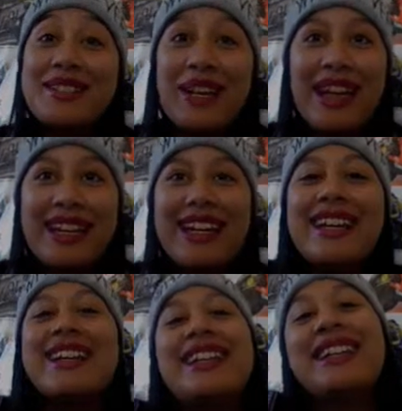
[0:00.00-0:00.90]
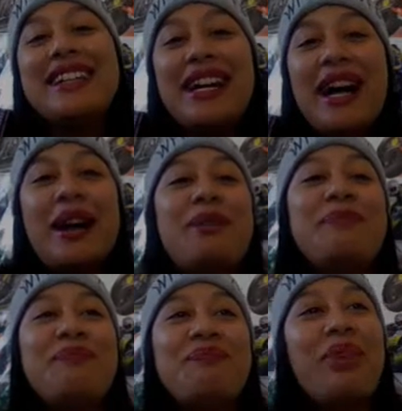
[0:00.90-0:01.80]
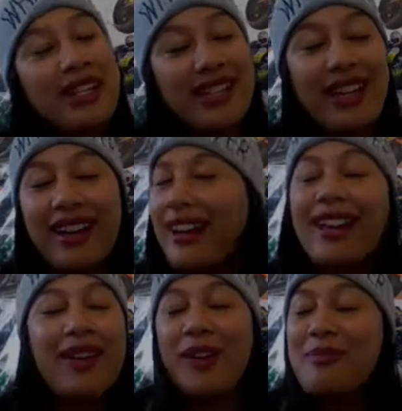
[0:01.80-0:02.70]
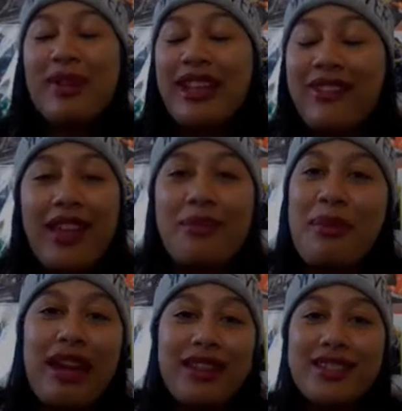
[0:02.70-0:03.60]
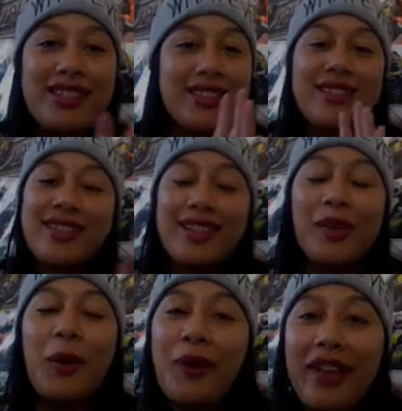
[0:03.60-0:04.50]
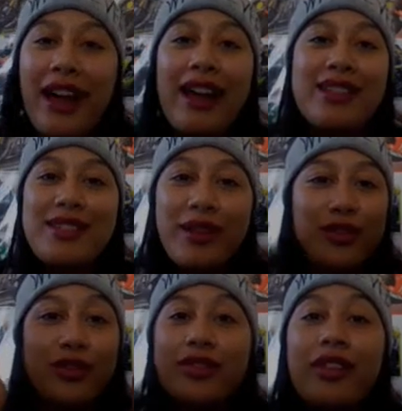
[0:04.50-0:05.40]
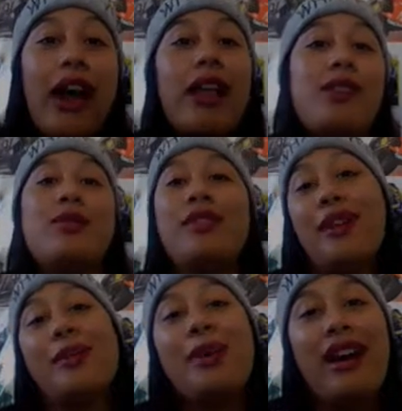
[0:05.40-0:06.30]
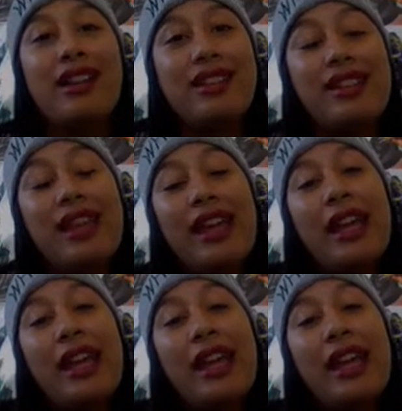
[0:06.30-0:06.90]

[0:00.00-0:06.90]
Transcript: Sorry. But yeah, I can't believe that man. He's just all kinds of I don't know what.